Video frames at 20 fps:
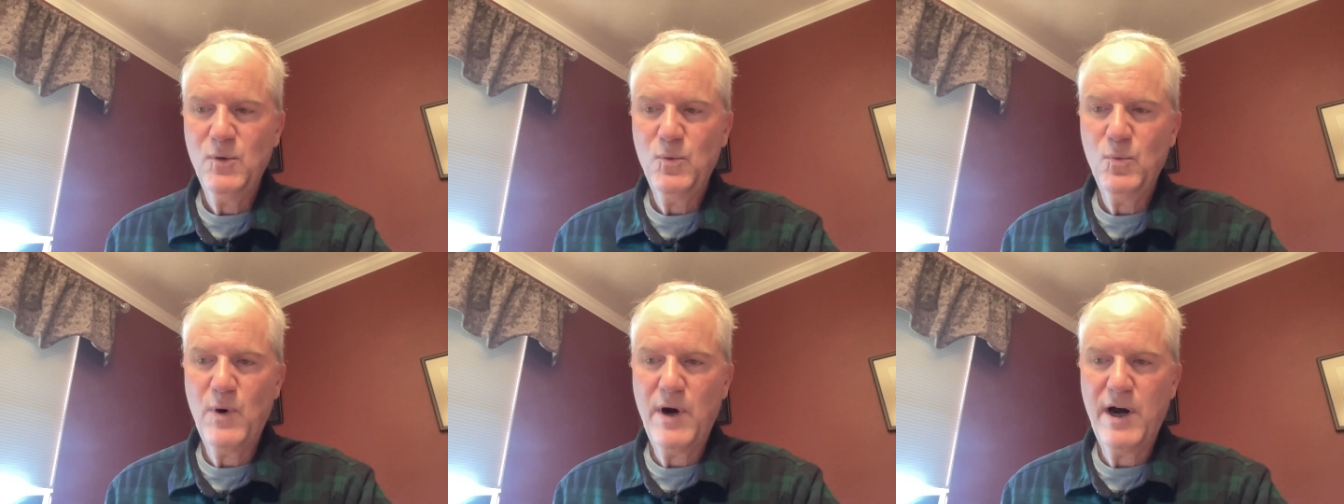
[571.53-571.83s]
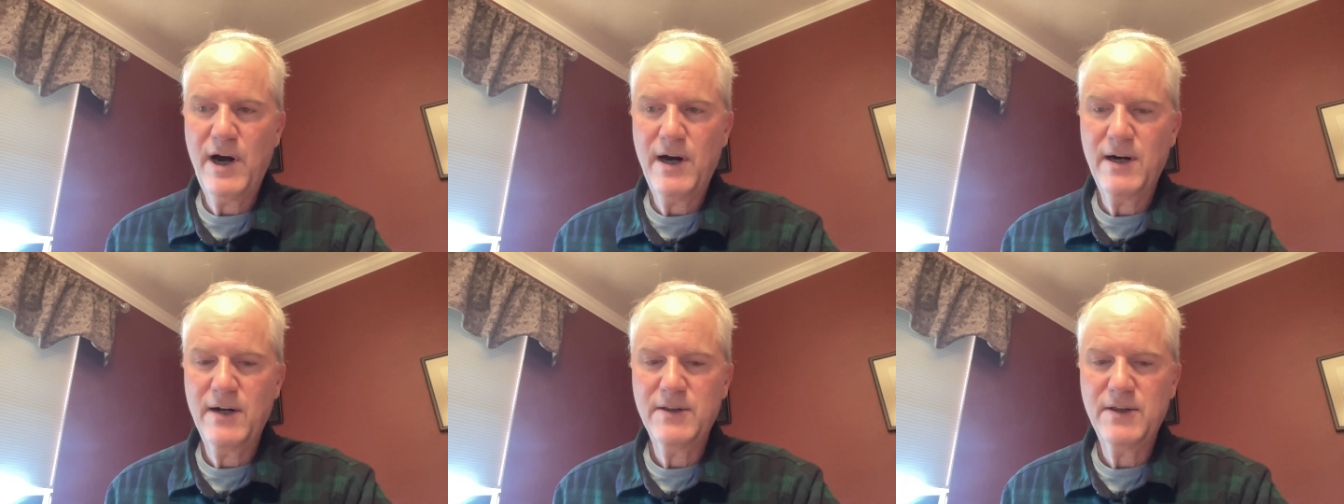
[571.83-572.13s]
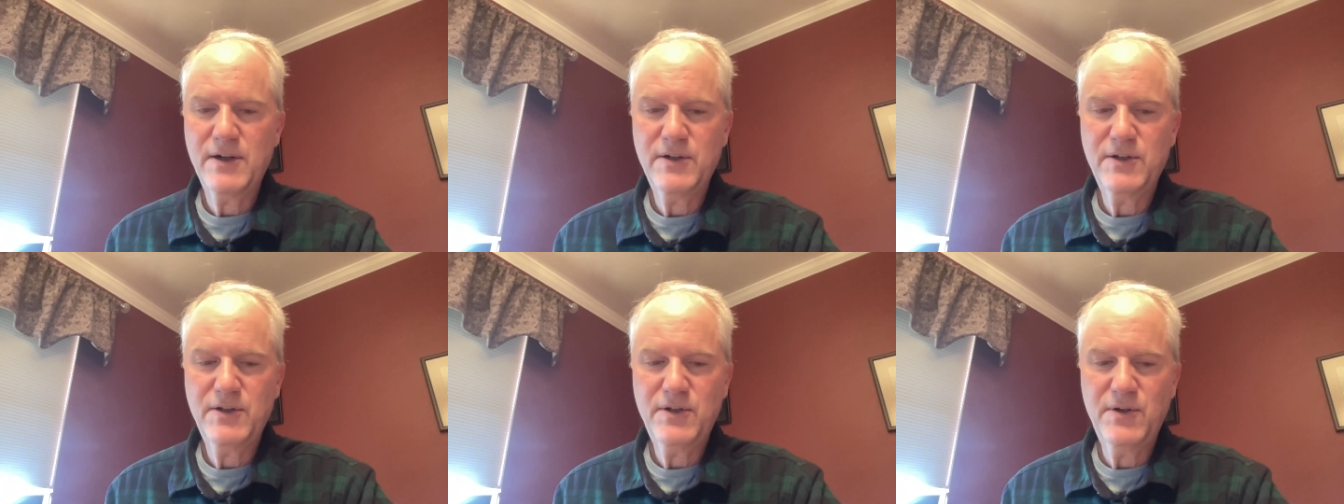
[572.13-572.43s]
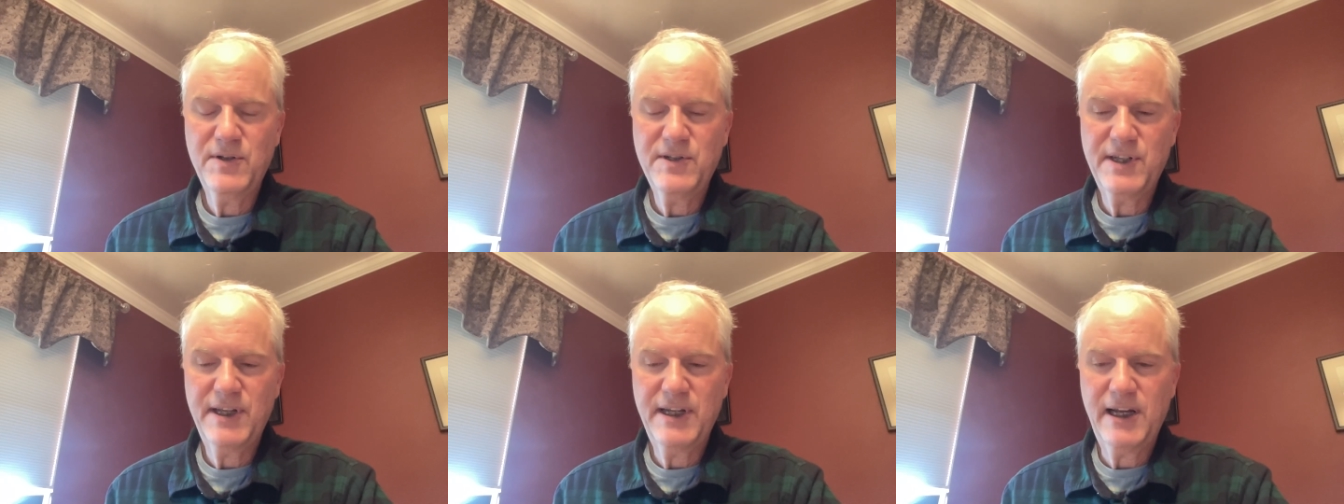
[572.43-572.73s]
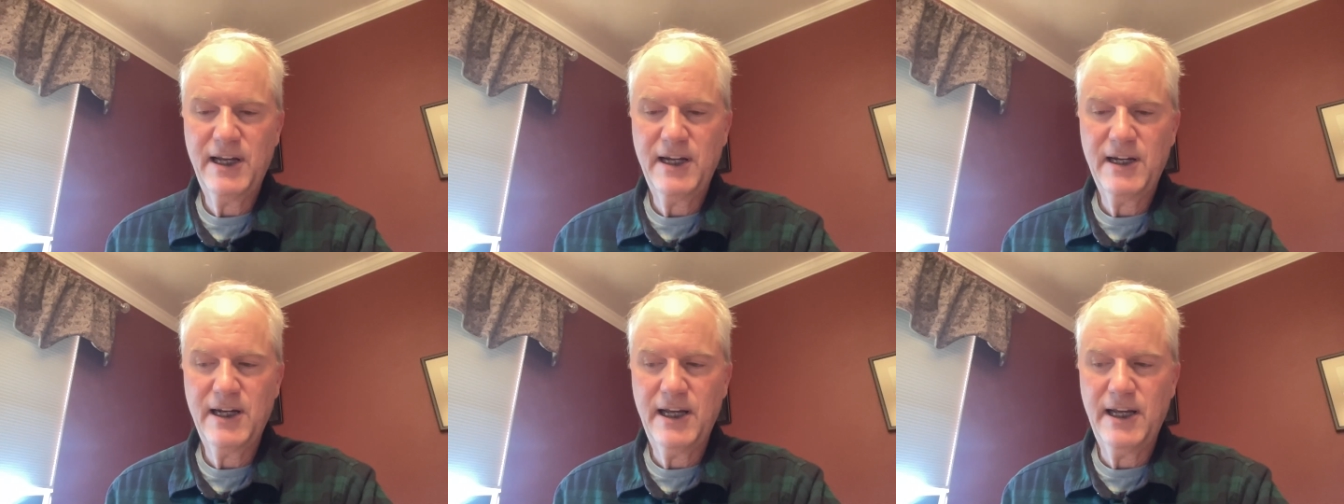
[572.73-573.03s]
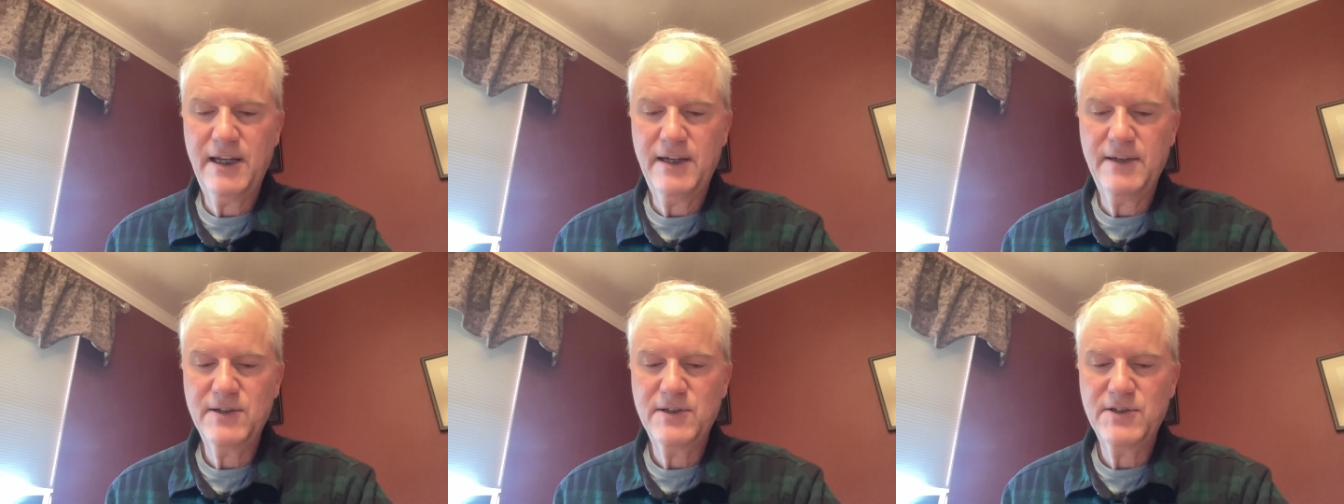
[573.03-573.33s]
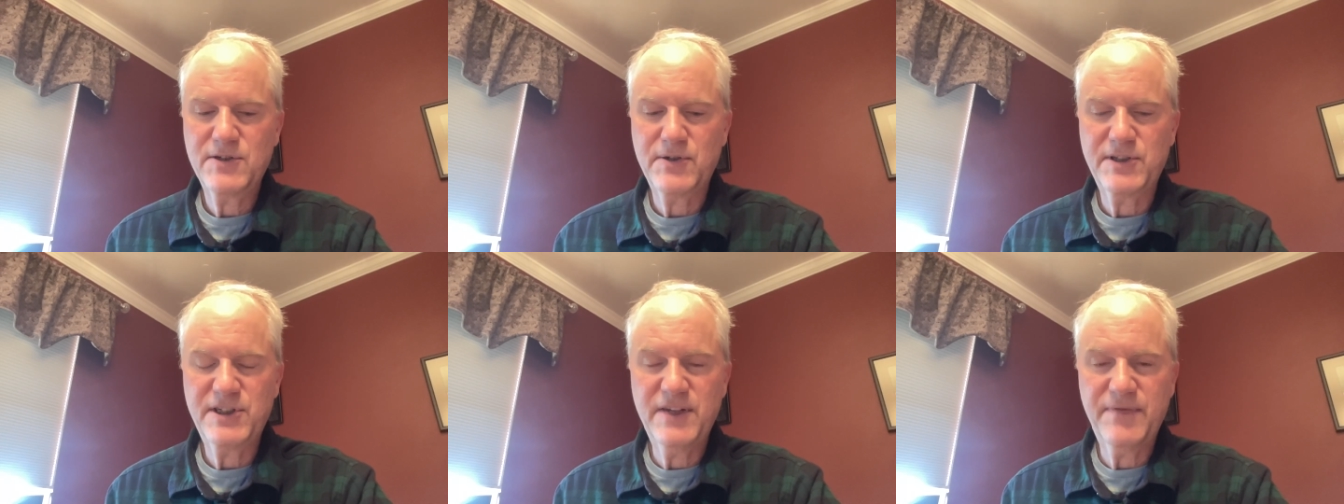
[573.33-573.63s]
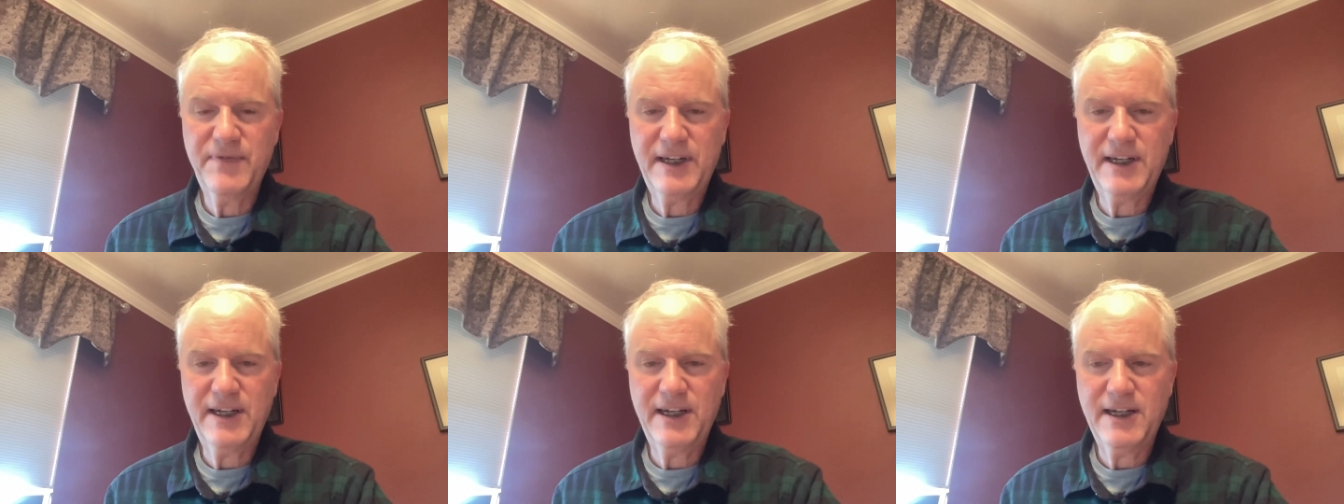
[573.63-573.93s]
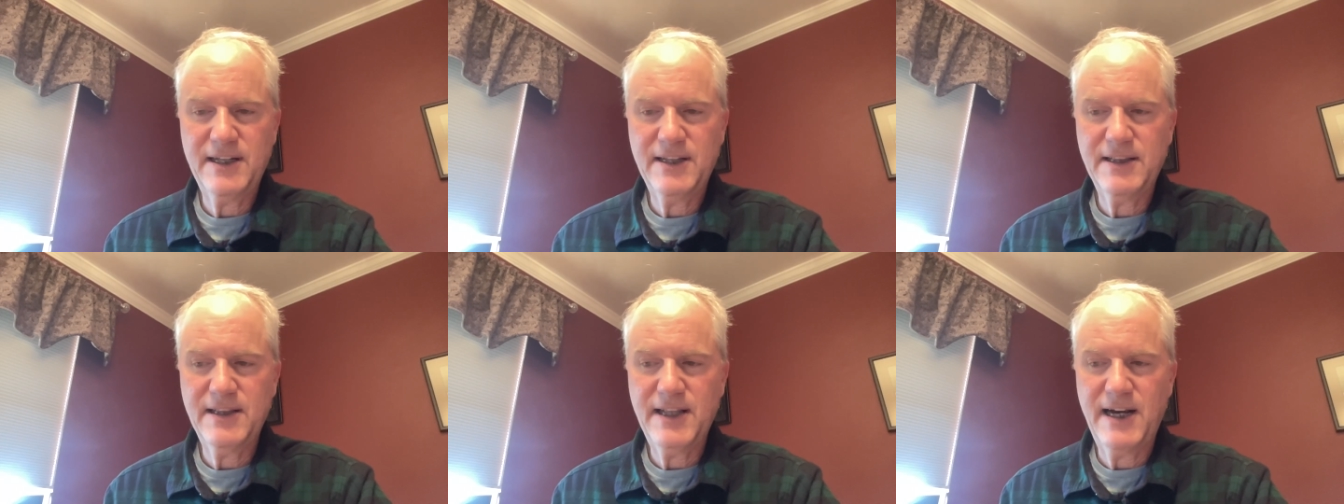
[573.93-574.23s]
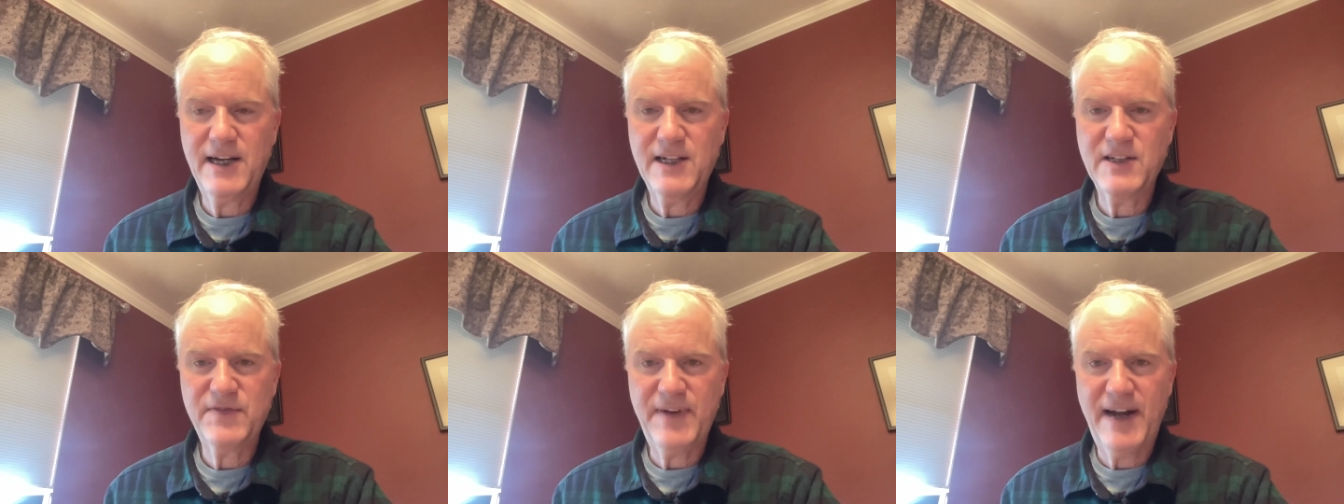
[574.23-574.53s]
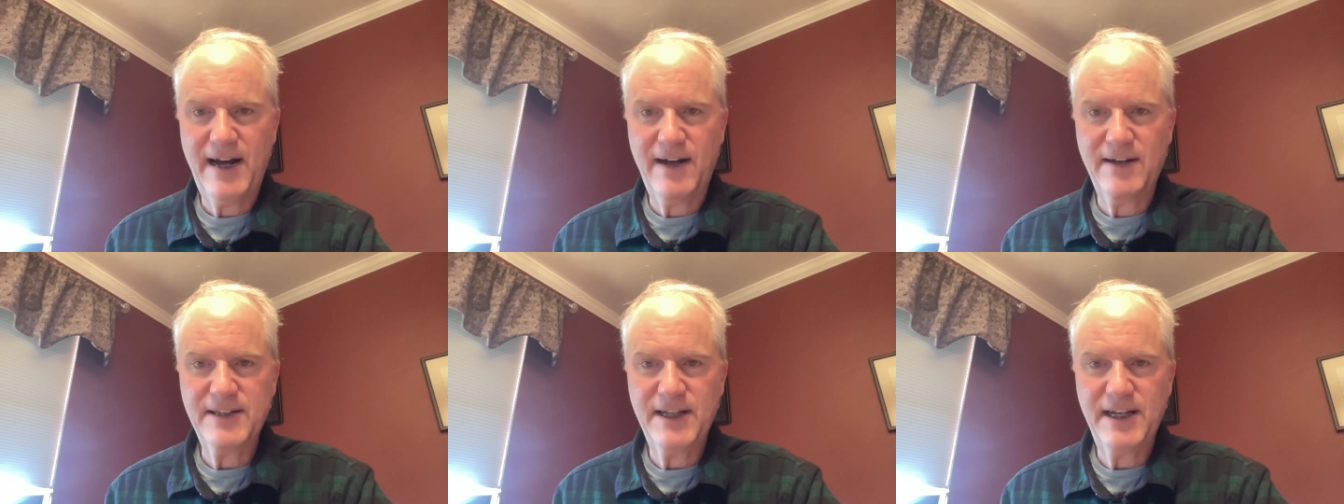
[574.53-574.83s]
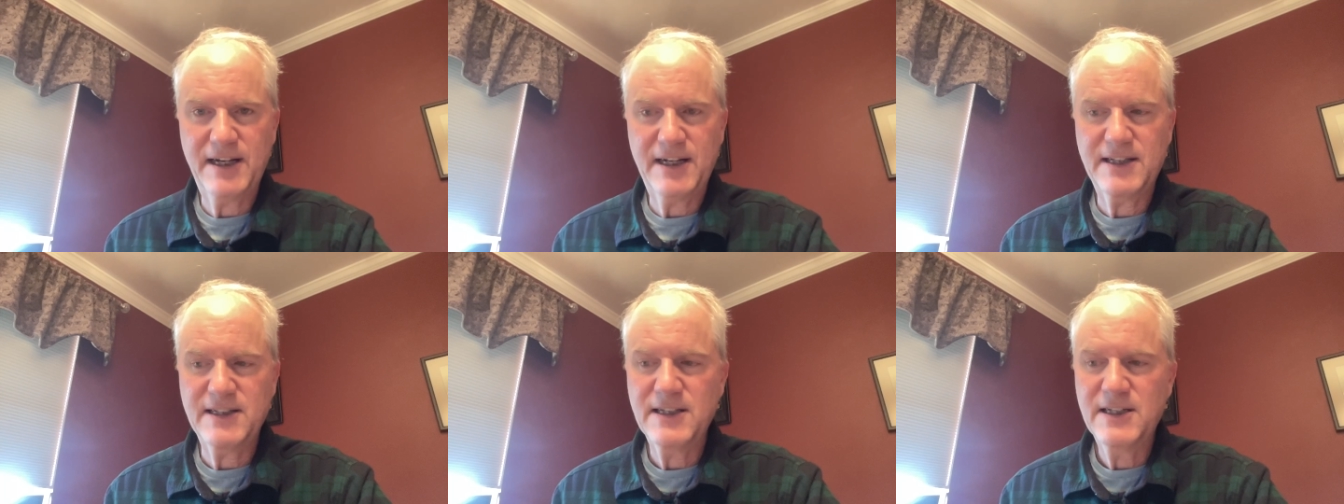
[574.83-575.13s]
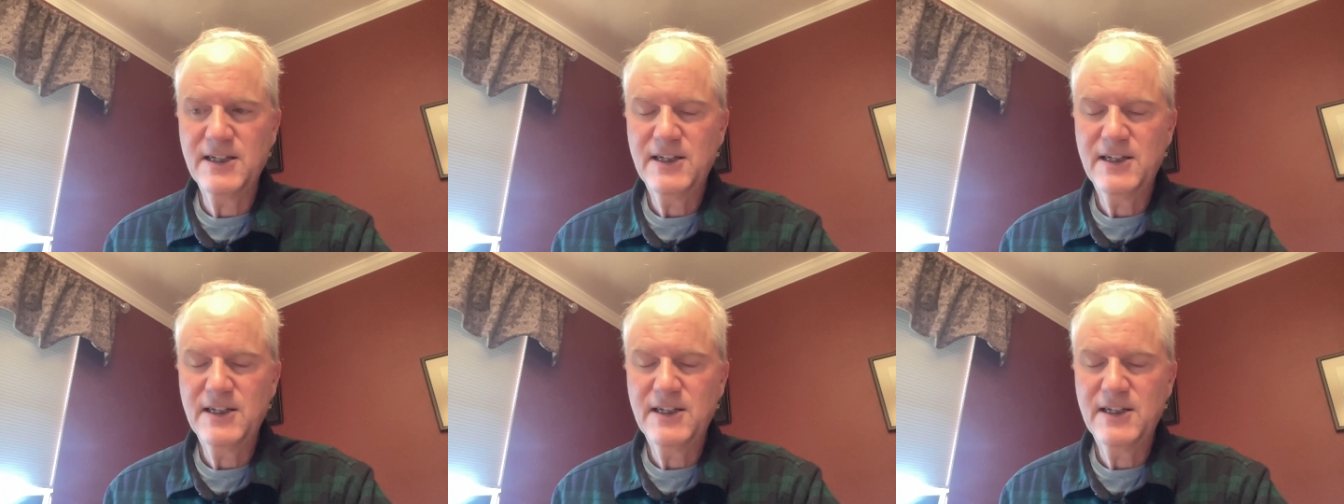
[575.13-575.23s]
where they're using a certificate that is validated